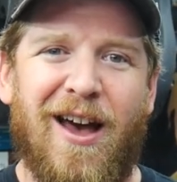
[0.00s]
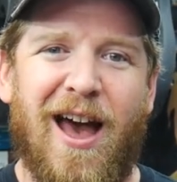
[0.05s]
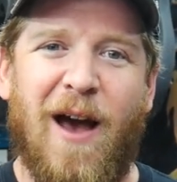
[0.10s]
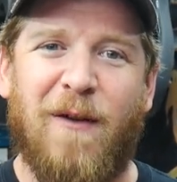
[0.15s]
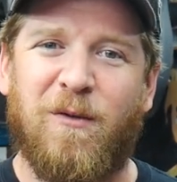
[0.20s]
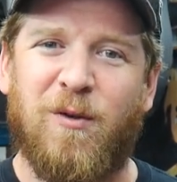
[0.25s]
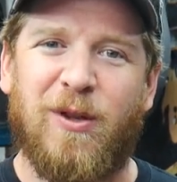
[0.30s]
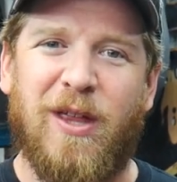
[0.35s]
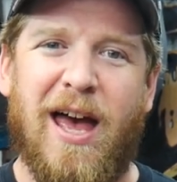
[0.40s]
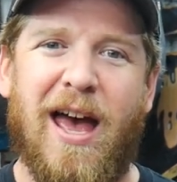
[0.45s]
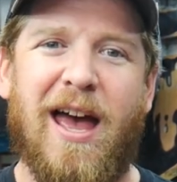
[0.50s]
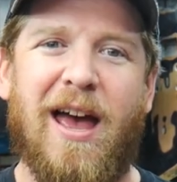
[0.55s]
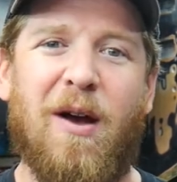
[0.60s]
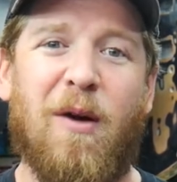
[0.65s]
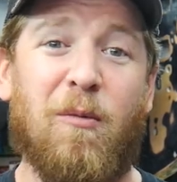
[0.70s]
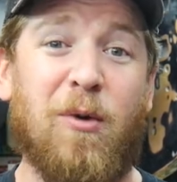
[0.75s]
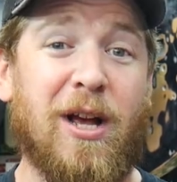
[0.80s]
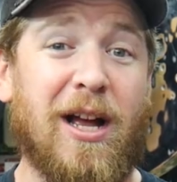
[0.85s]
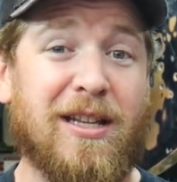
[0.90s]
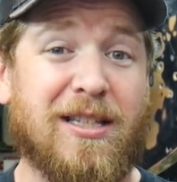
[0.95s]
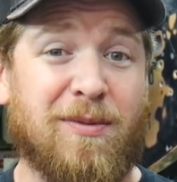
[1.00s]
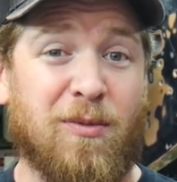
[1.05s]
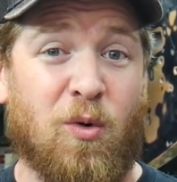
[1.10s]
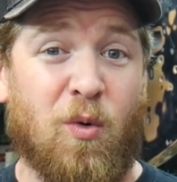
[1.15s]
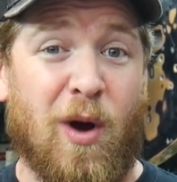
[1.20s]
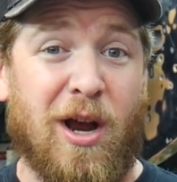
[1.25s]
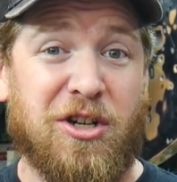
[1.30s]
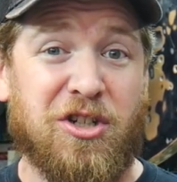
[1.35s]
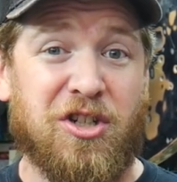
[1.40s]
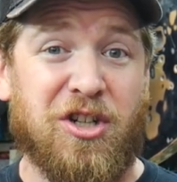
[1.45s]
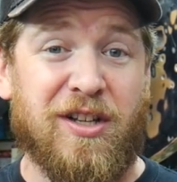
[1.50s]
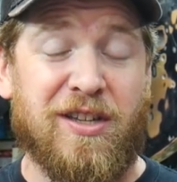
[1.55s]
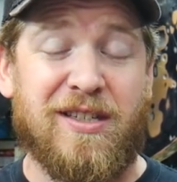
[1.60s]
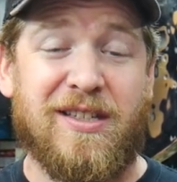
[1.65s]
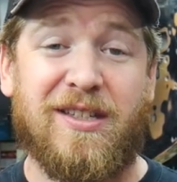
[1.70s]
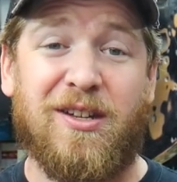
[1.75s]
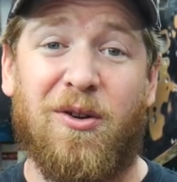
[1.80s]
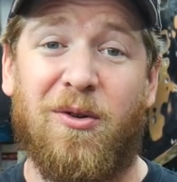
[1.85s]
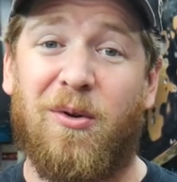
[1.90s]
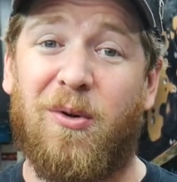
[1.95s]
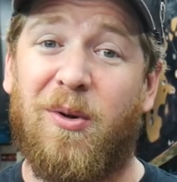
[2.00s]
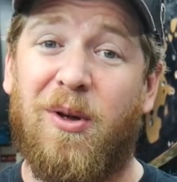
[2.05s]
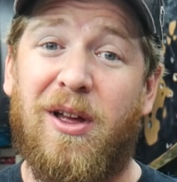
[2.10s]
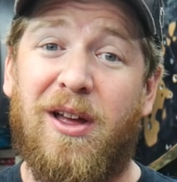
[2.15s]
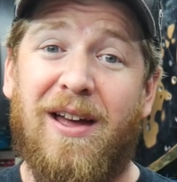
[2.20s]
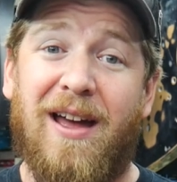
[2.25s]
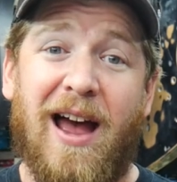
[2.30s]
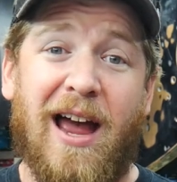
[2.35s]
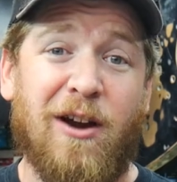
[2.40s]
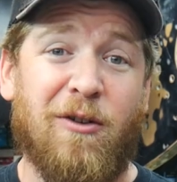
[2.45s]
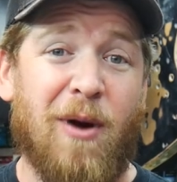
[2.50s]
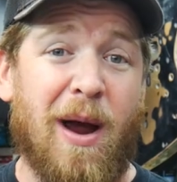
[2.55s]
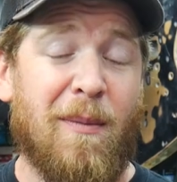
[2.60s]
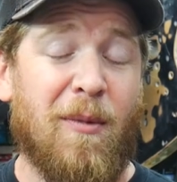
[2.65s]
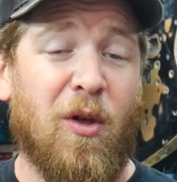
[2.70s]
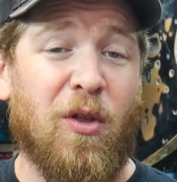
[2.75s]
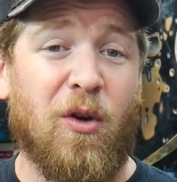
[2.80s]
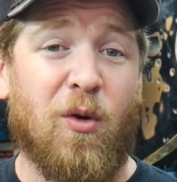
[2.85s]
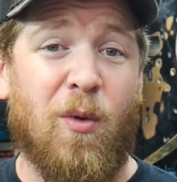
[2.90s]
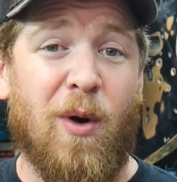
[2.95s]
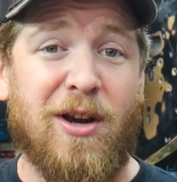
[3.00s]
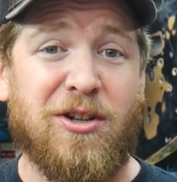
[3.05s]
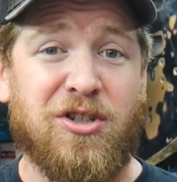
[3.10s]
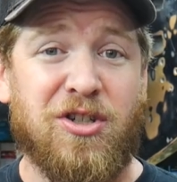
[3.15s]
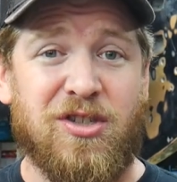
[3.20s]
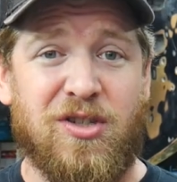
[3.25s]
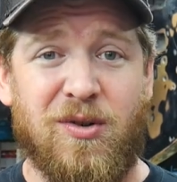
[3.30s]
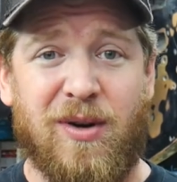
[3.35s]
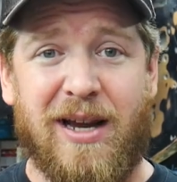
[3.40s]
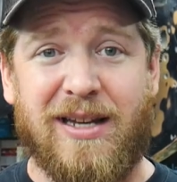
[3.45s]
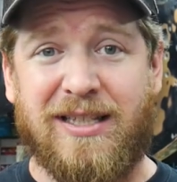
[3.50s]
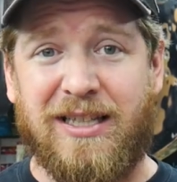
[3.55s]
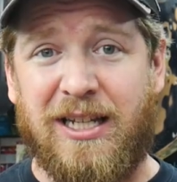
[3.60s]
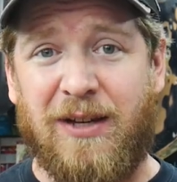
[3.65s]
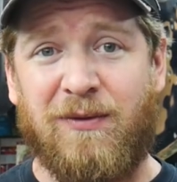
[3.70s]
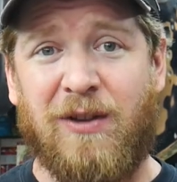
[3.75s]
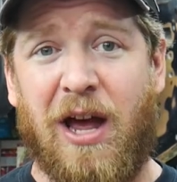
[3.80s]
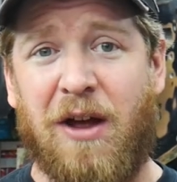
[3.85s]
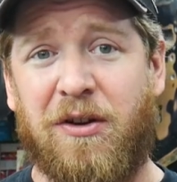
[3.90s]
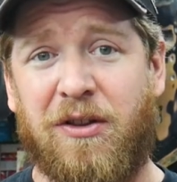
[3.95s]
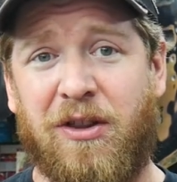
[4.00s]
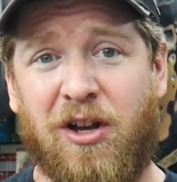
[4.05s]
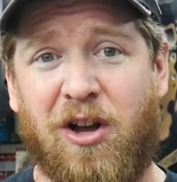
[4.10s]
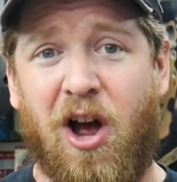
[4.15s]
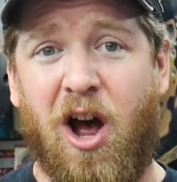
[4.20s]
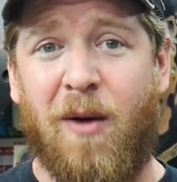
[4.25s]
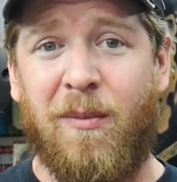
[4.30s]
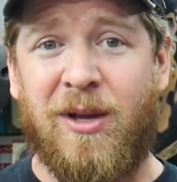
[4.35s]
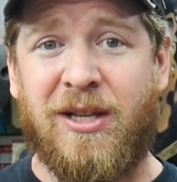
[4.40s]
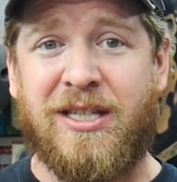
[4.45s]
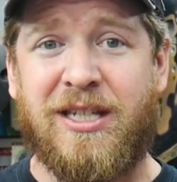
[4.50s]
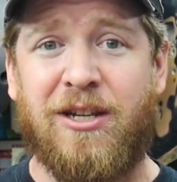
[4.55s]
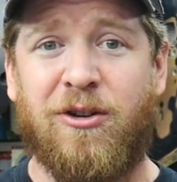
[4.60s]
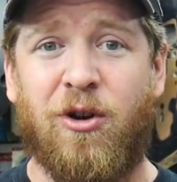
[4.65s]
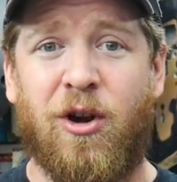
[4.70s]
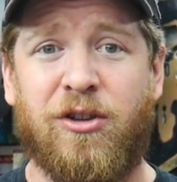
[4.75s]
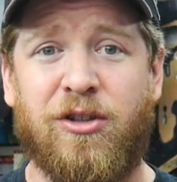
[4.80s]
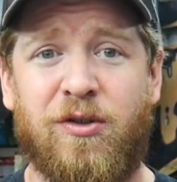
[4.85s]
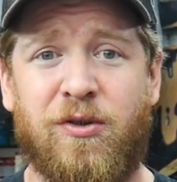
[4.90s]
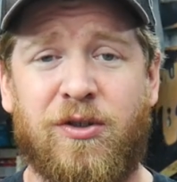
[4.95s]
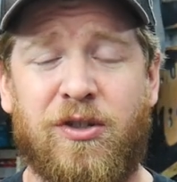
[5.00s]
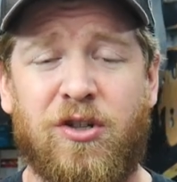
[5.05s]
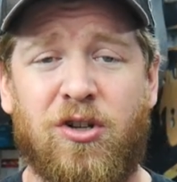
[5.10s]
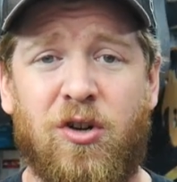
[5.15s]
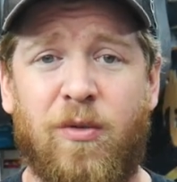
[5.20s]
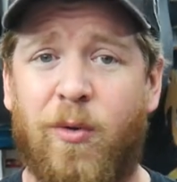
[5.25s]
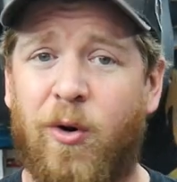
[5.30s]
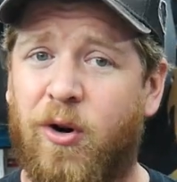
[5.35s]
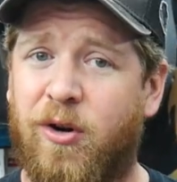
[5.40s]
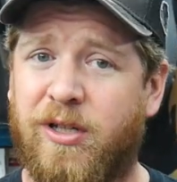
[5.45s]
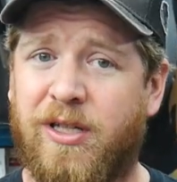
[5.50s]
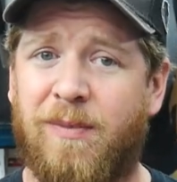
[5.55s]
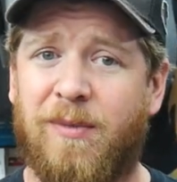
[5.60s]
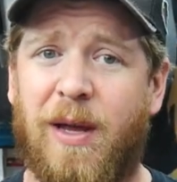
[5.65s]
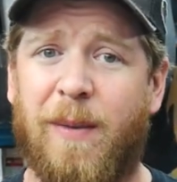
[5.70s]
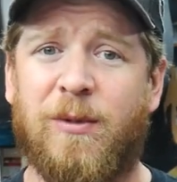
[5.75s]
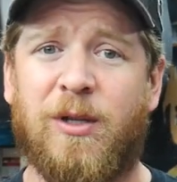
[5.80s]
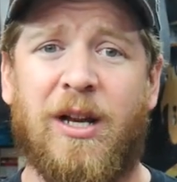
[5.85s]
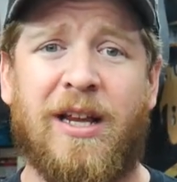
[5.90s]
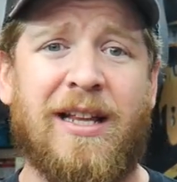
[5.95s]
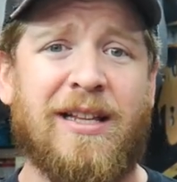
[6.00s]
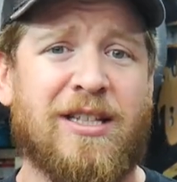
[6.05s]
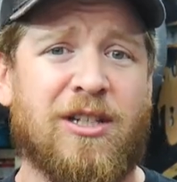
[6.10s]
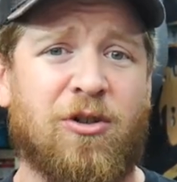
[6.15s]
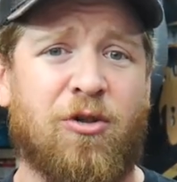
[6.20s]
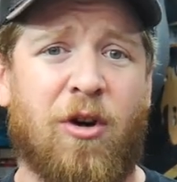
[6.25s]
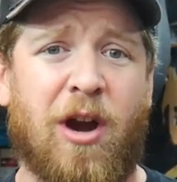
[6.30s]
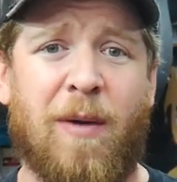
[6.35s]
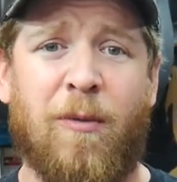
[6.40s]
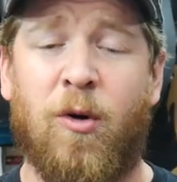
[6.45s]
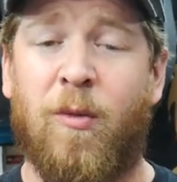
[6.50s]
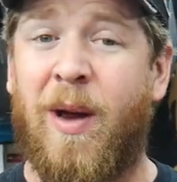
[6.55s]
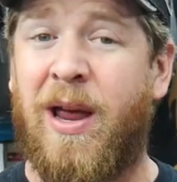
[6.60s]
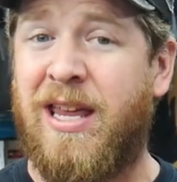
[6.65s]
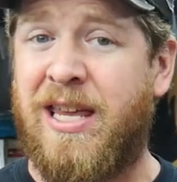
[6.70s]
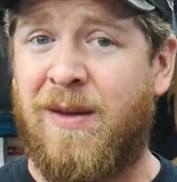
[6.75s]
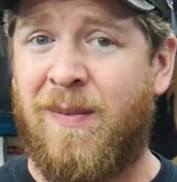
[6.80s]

After that, we got some questions, so I grab all the questions you guys leave down in the comments here on YouTube or sometimes on Instagram or my